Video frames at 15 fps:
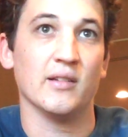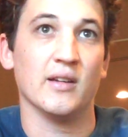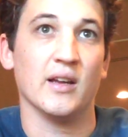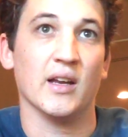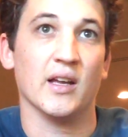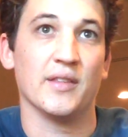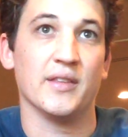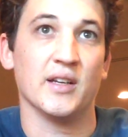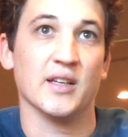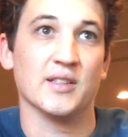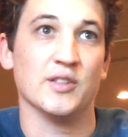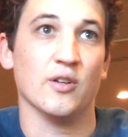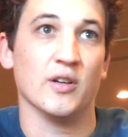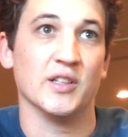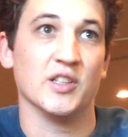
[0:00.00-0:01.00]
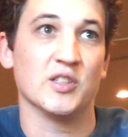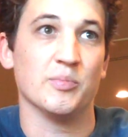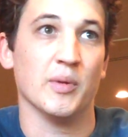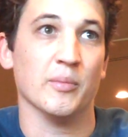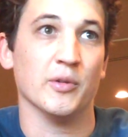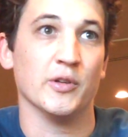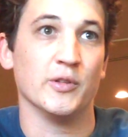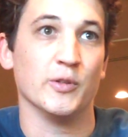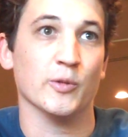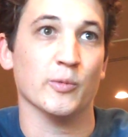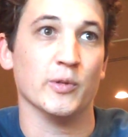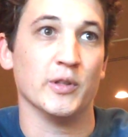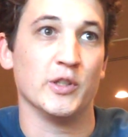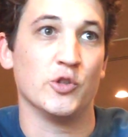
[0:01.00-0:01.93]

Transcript: and I think as an audience member, you're really